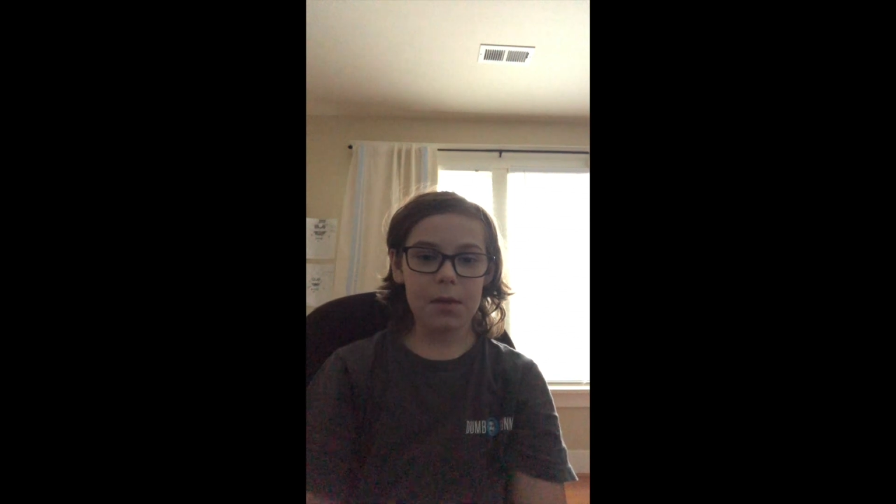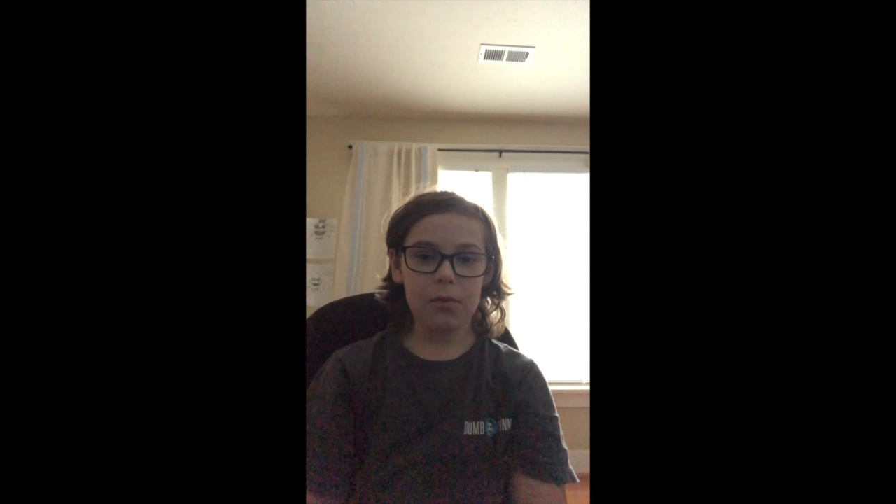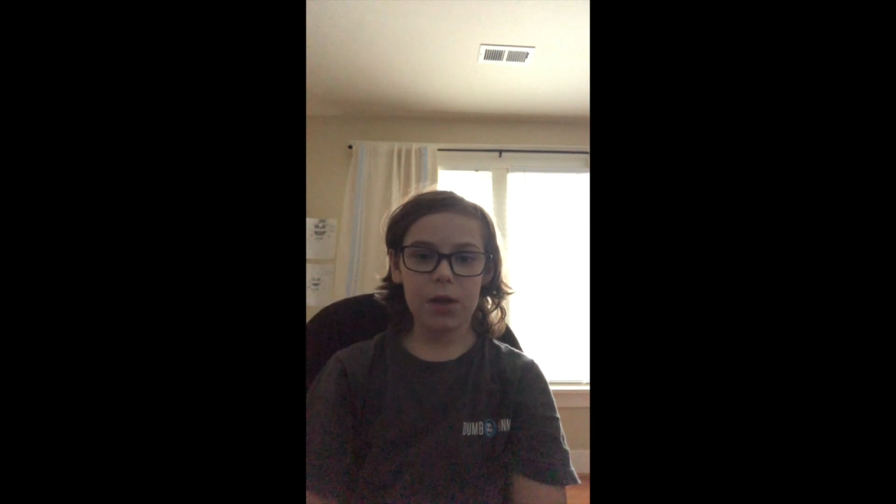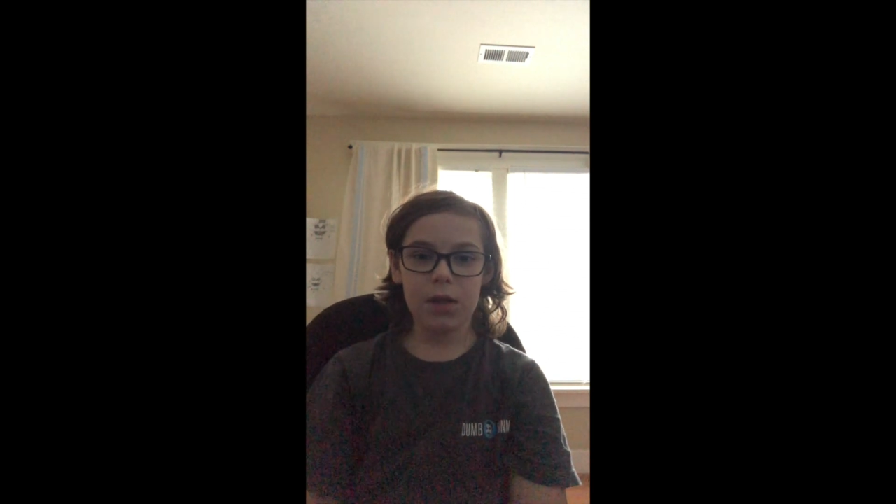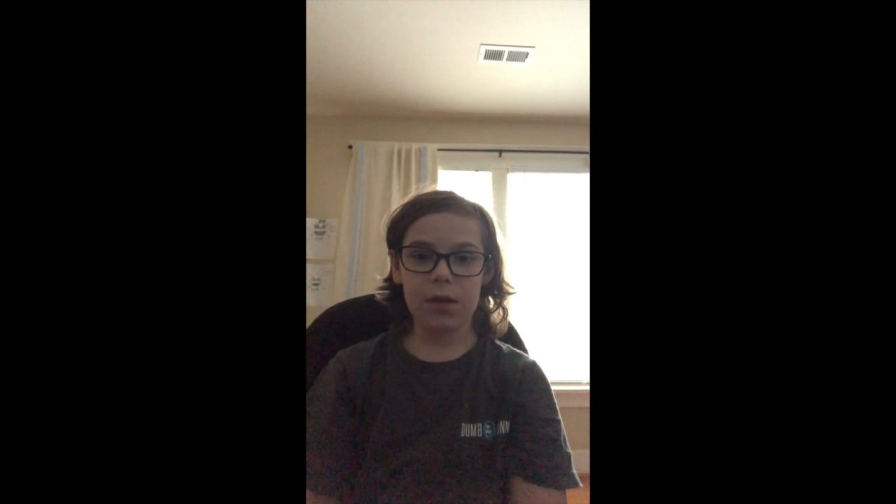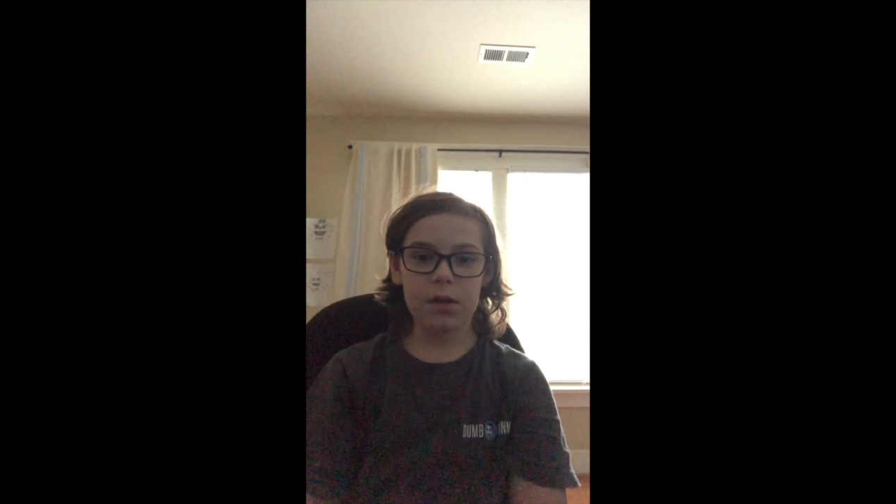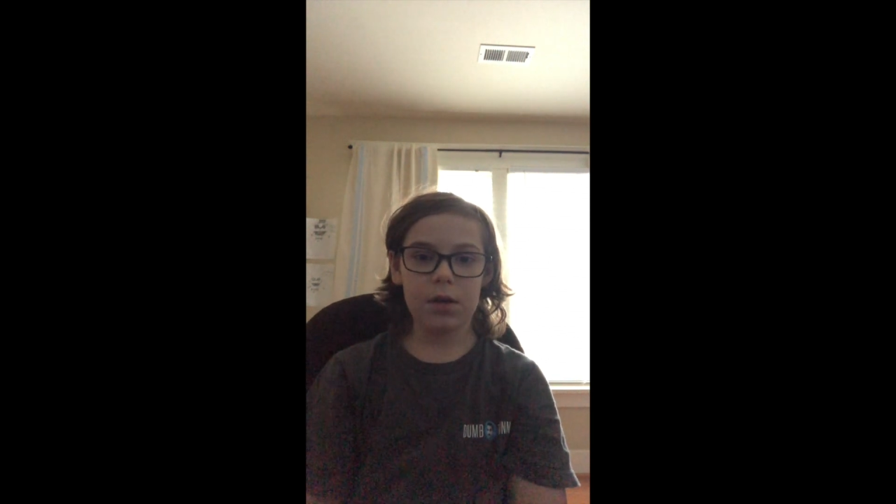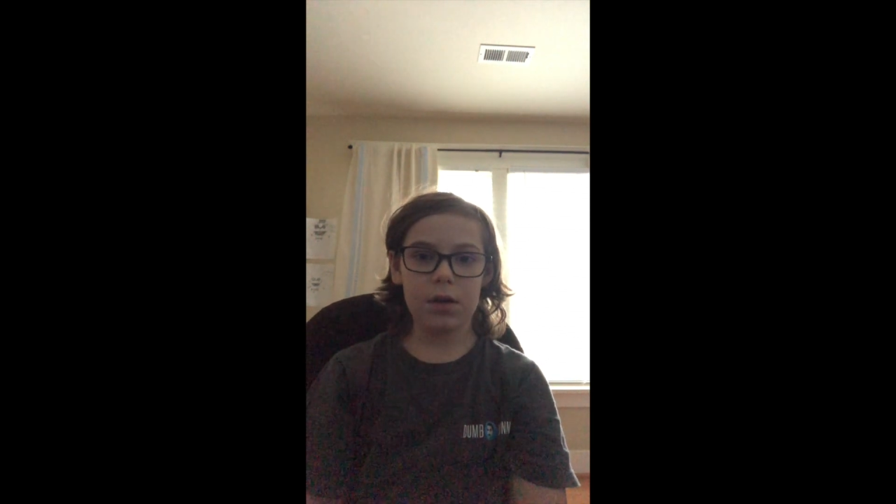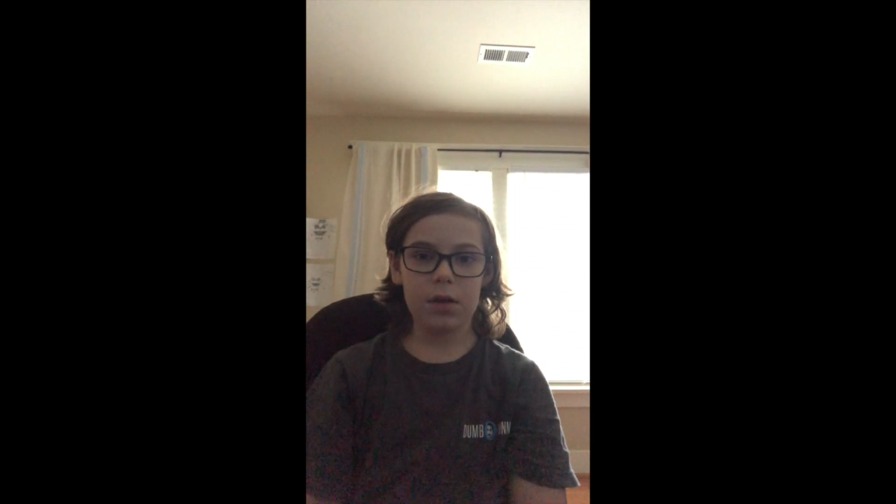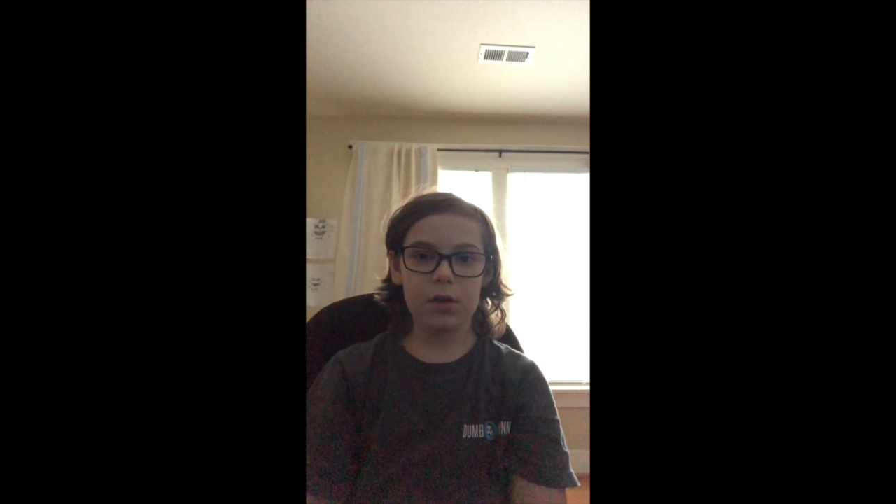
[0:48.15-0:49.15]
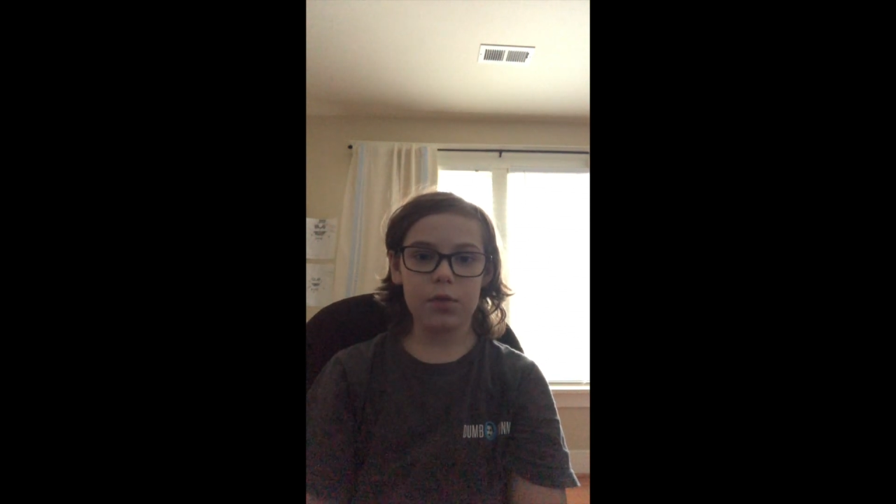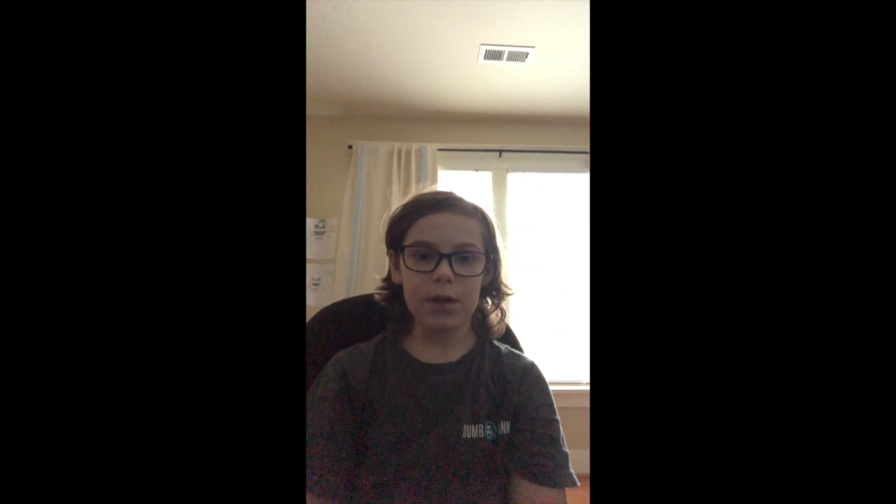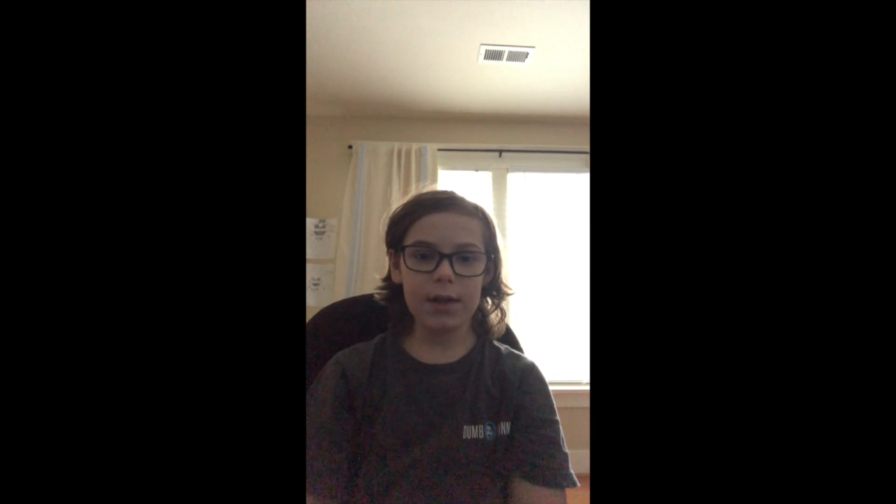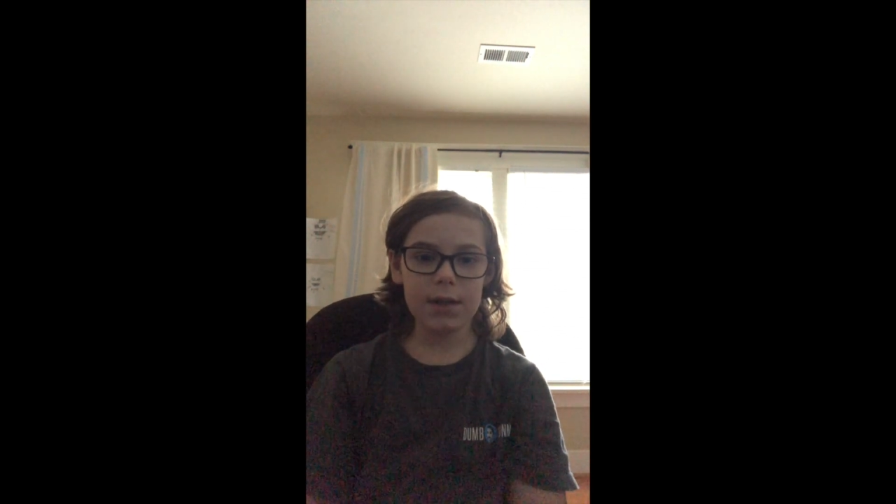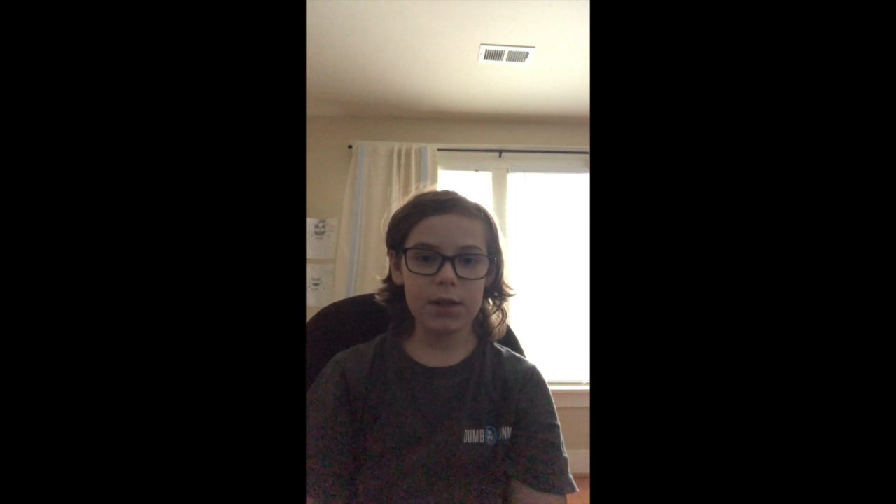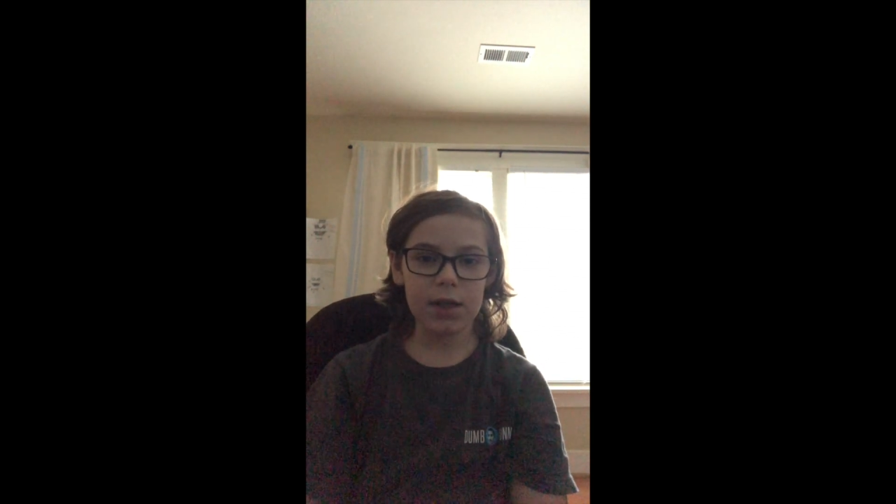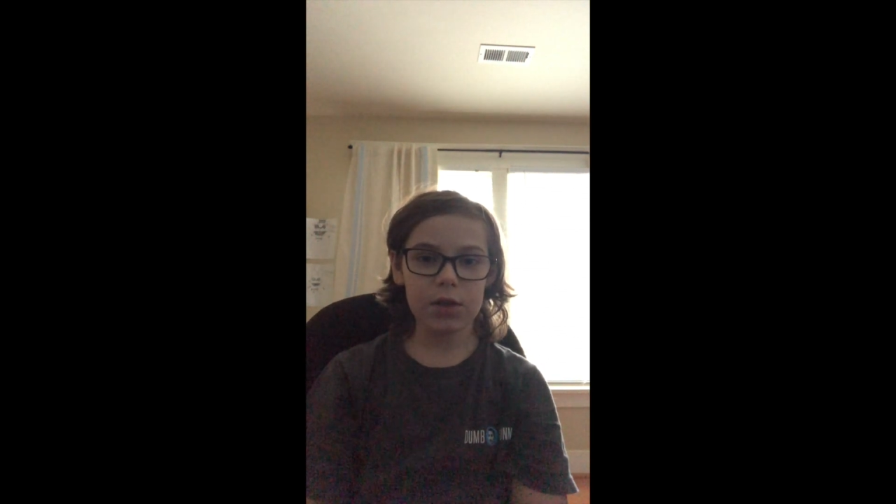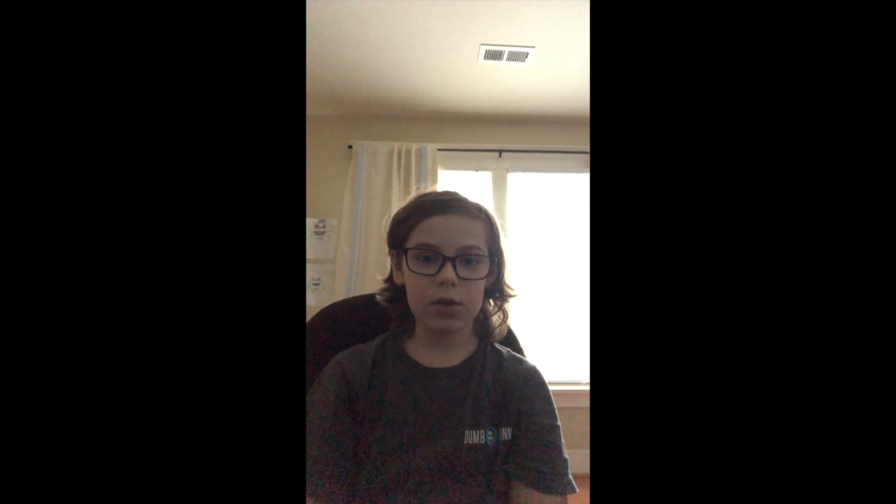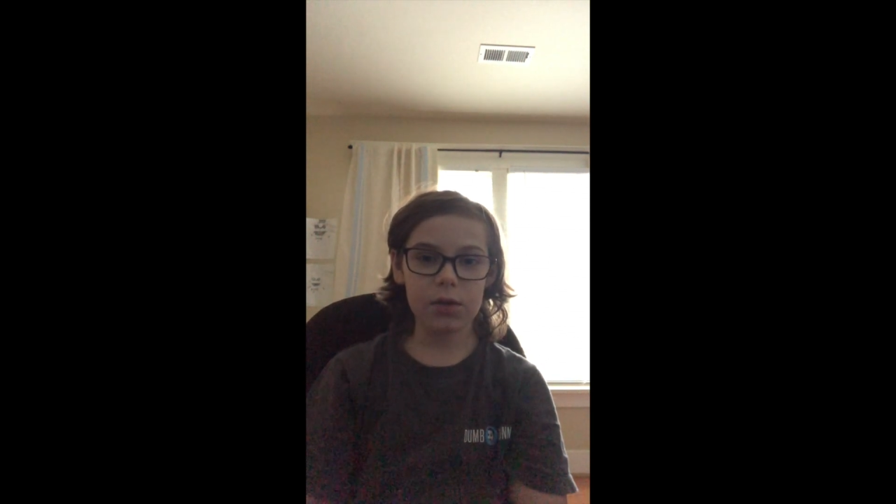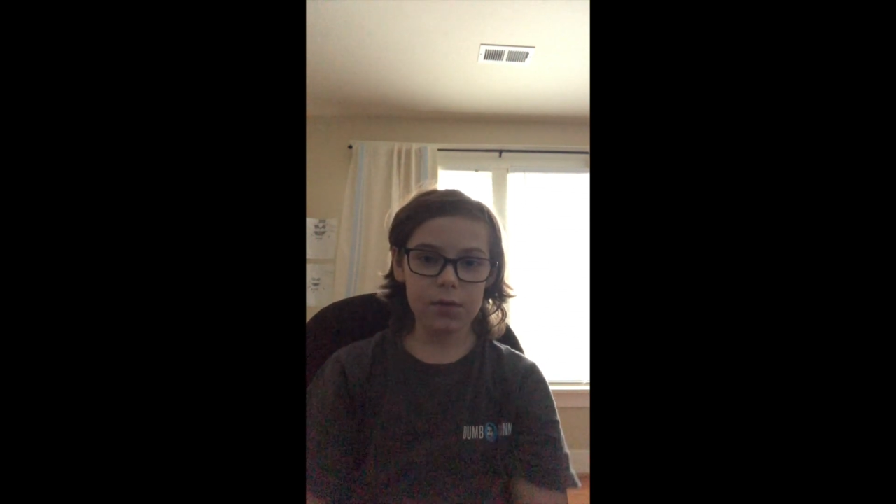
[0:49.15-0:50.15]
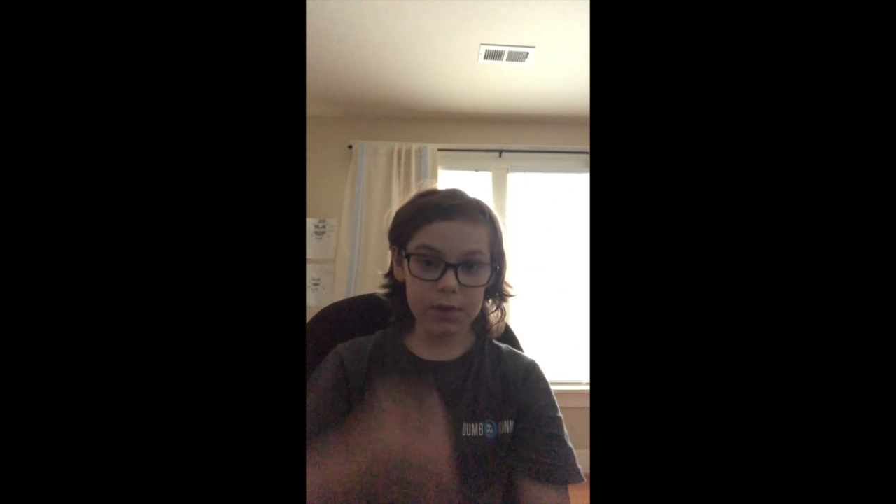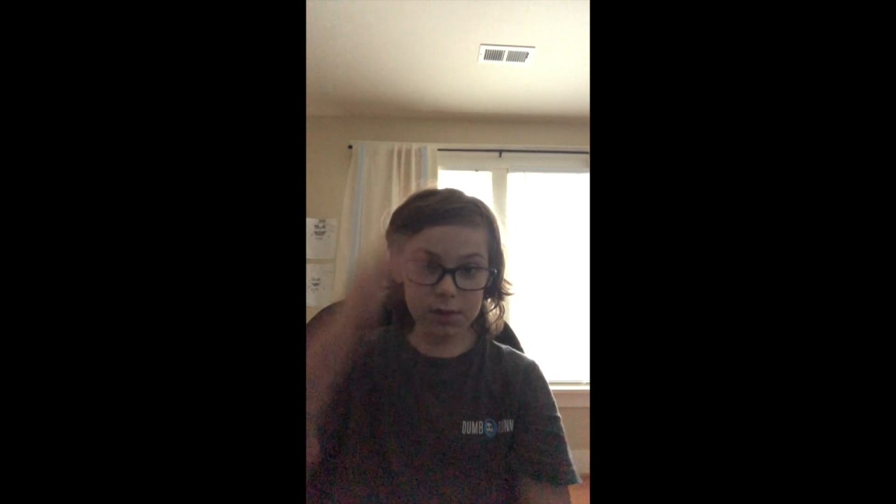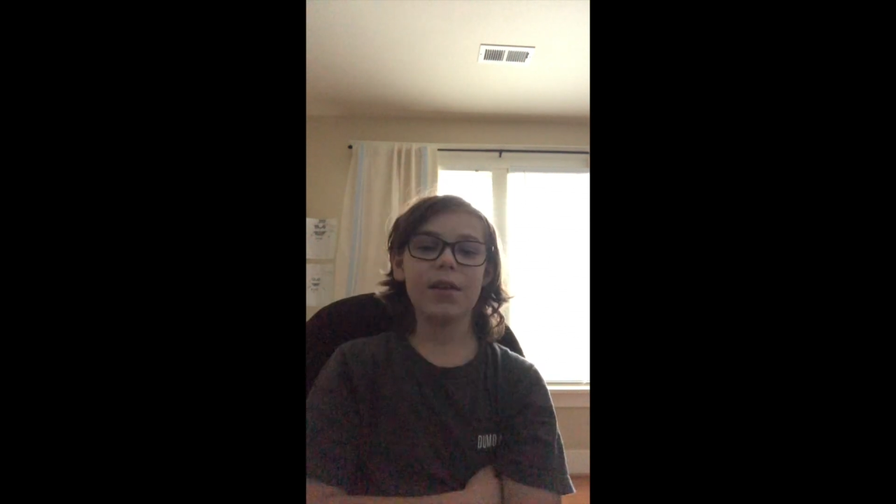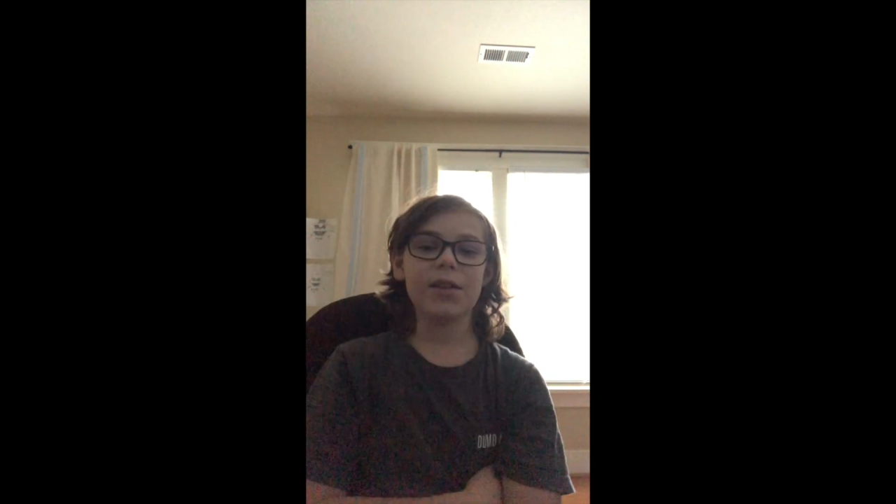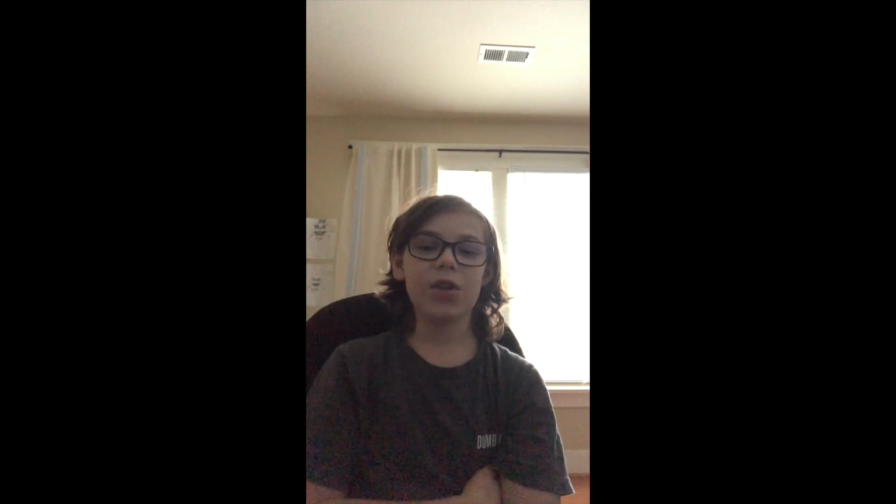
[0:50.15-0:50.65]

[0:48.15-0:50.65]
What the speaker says: Wait, do I need to change the clothes for this?